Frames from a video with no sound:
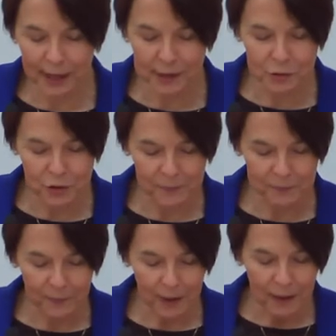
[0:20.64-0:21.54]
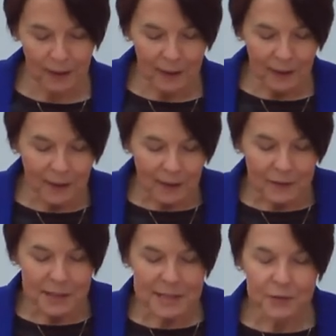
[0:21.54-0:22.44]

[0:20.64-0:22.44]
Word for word: Lecture. This